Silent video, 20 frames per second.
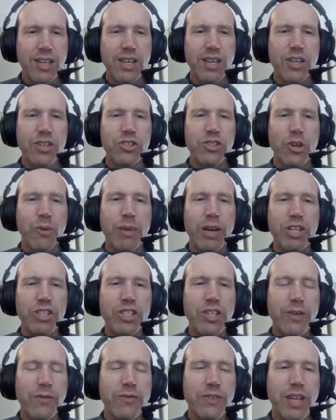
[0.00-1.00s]
So by
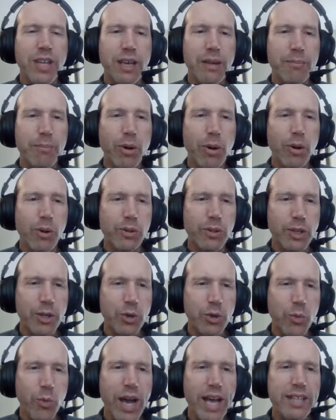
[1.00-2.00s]
shifting
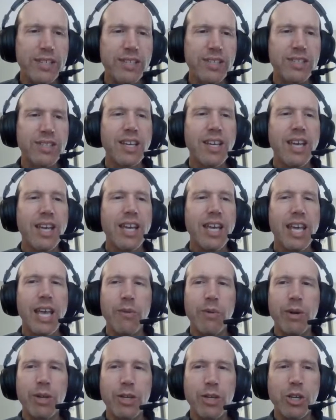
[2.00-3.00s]
Poland west, it
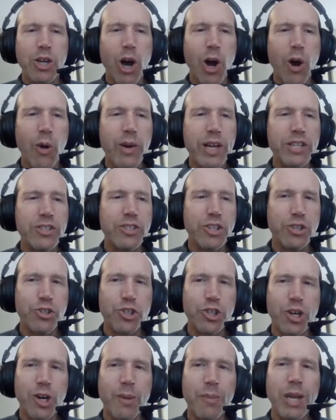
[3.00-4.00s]
would go into
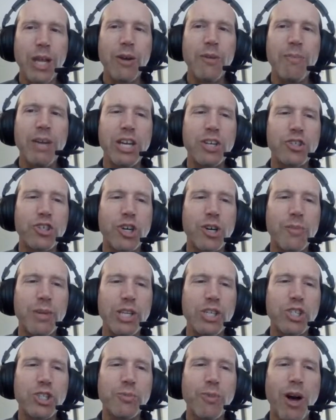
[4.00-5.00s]
Germany, it would make Germany
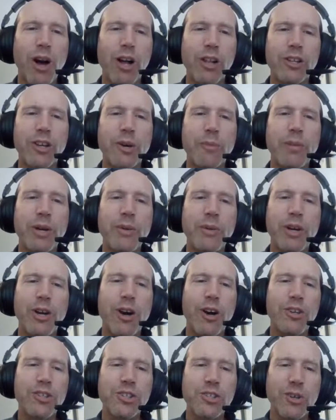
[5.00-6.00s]
smaller, but it would
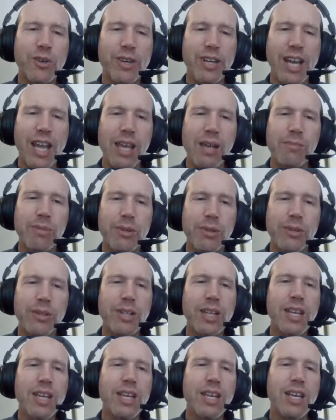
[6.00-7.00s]
also enable
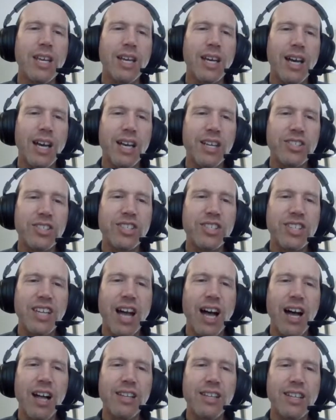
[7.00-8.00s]

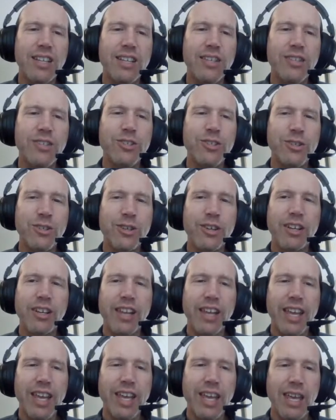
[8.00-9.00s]
Stalin to
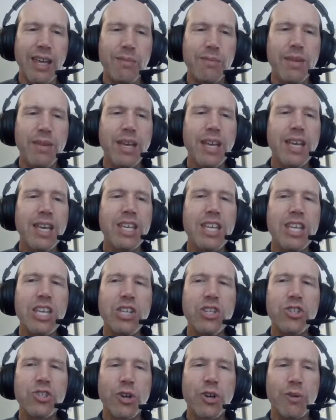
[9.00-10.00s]
claim
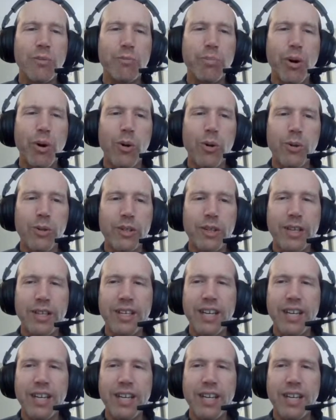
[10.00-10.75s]
Eastern Poland